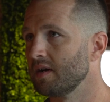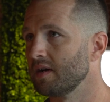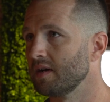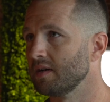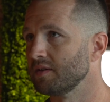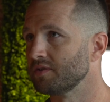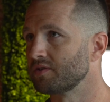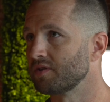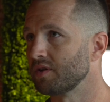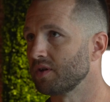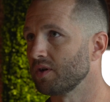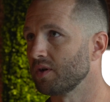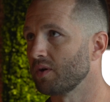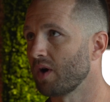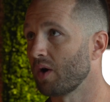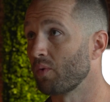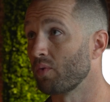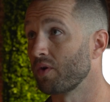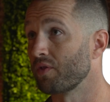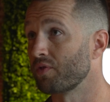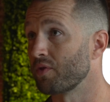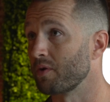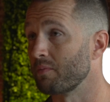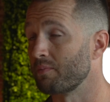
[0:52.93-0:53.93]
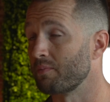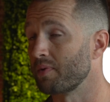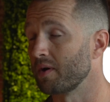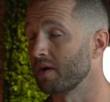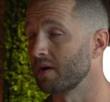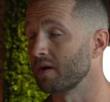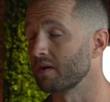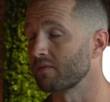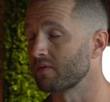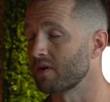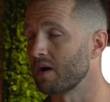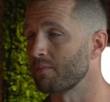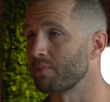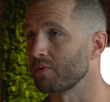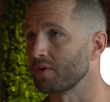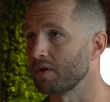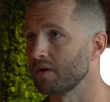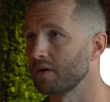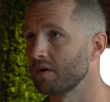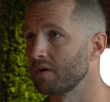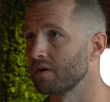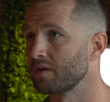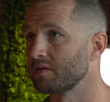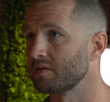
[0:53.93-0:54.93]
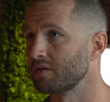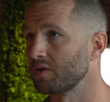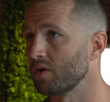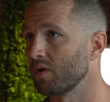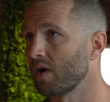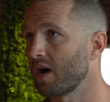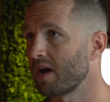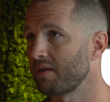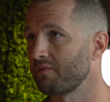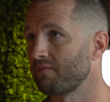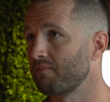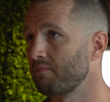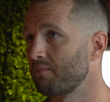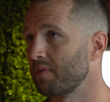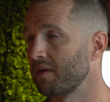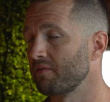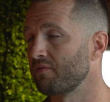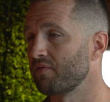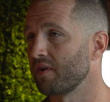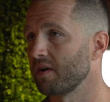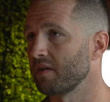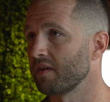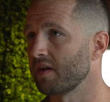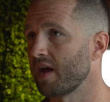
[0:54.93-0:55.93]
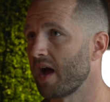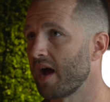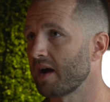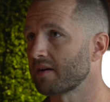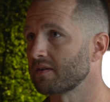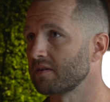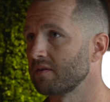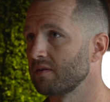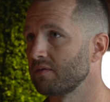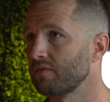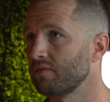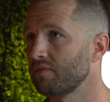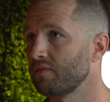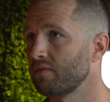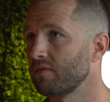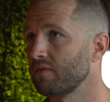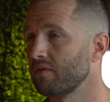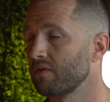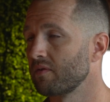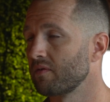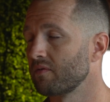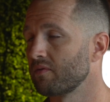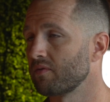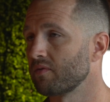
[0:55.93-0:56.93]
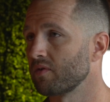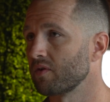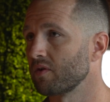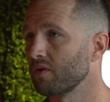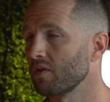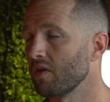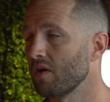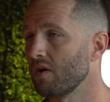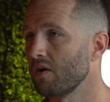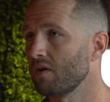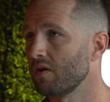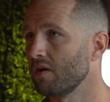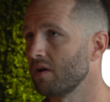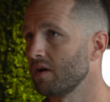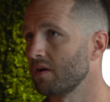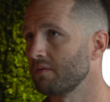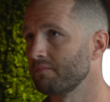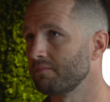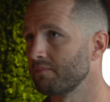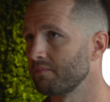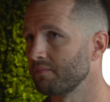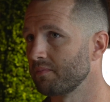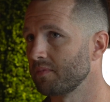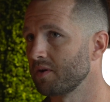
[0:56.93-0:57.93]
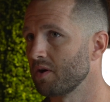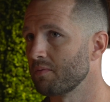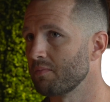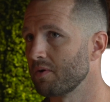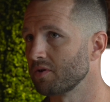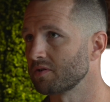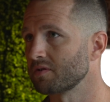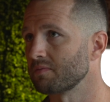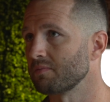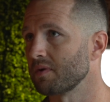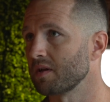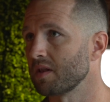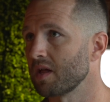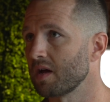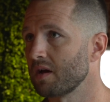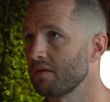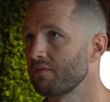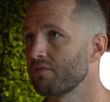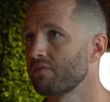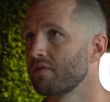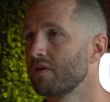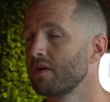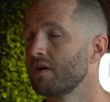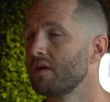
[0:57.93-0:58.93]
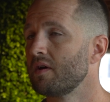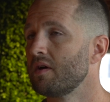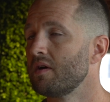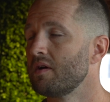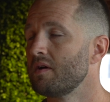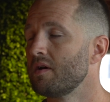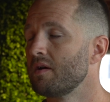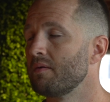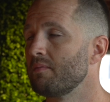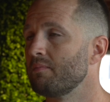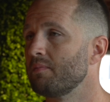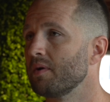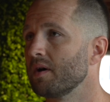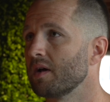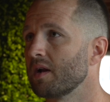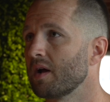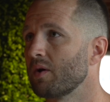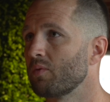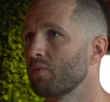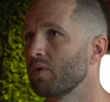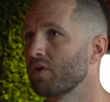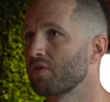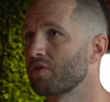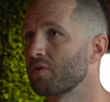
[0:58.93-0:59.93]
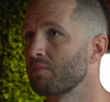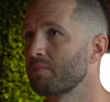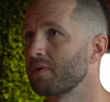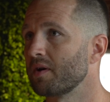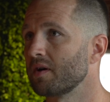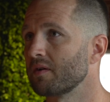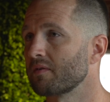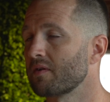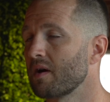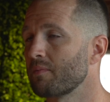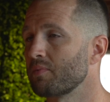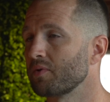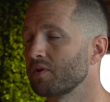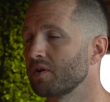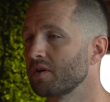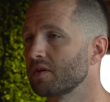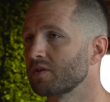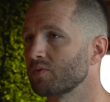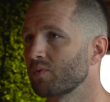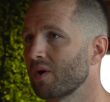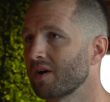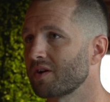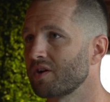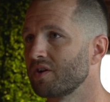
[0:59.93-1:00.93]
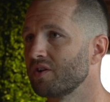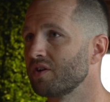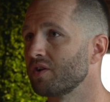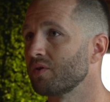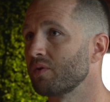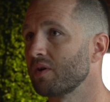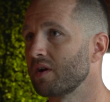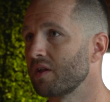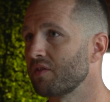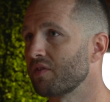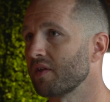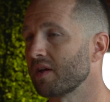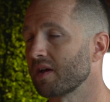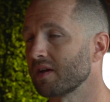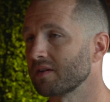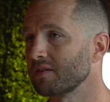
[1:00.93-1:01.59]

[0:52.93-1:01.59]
And so I went through a period of a couple of years. I had been fairly active for most of my life, but I went through a period of a couple of years where I couldn't do anything.